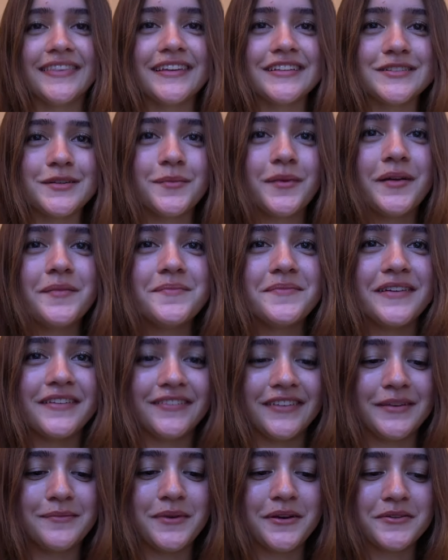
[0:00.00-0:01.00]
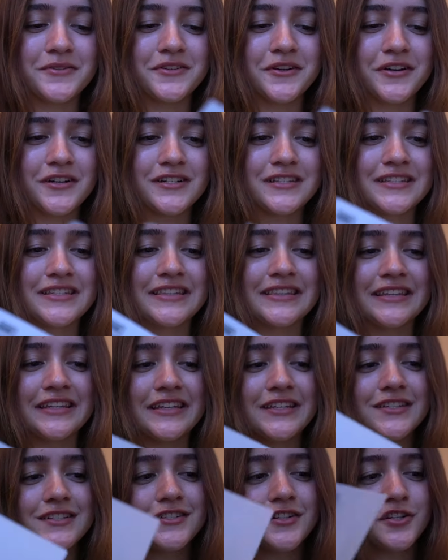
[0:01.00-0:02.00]
These are my Miffy postcards.
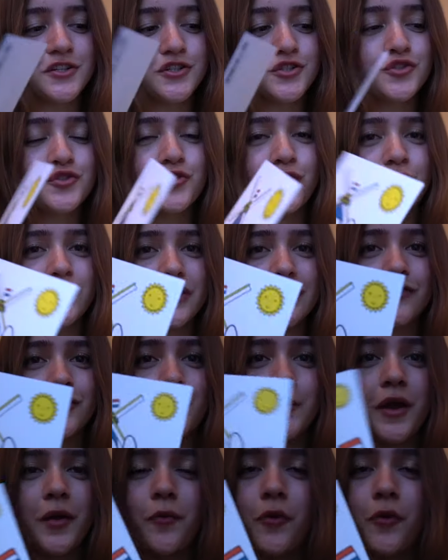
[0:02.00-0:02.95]
These are solely for my